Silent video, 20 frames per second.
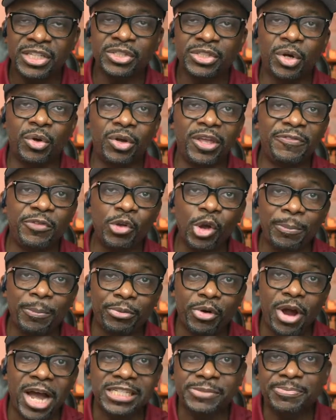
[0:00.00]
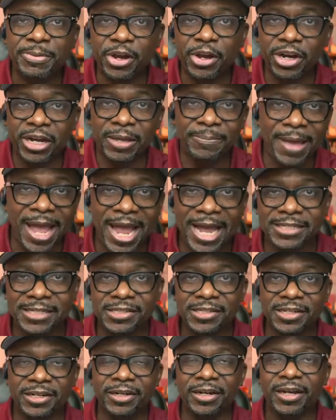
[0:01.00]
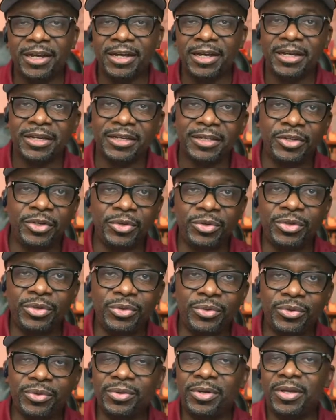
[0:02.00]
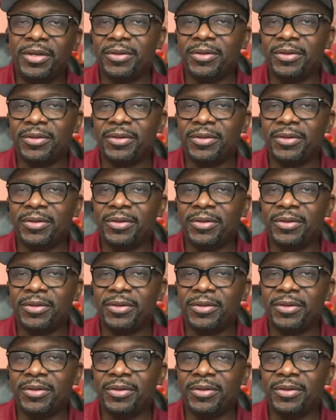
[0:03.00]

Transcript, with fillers: So if you're a prosperity pastor, you you